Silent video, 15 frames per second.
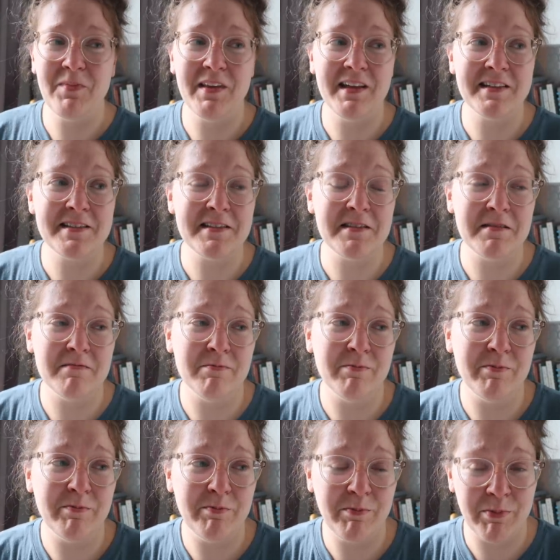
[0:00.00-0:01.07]
It's
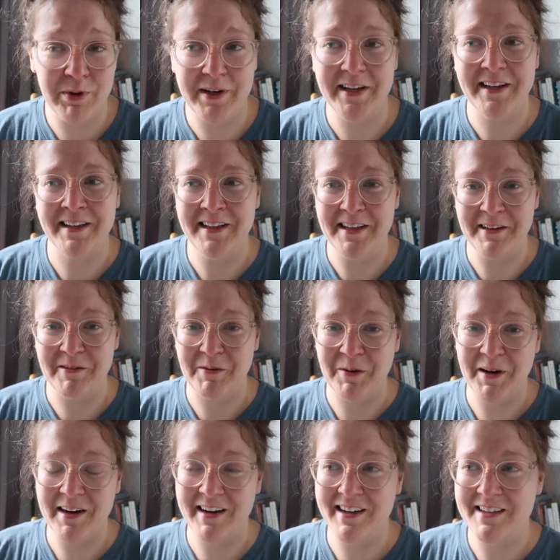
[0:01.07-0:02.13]
pretty clean and
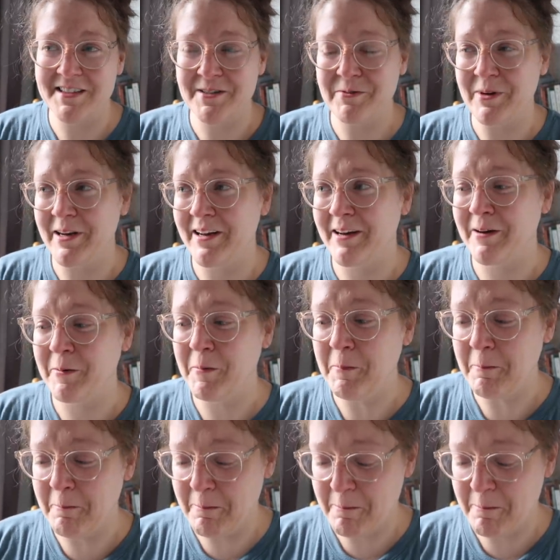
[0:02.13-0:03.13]
organized right now.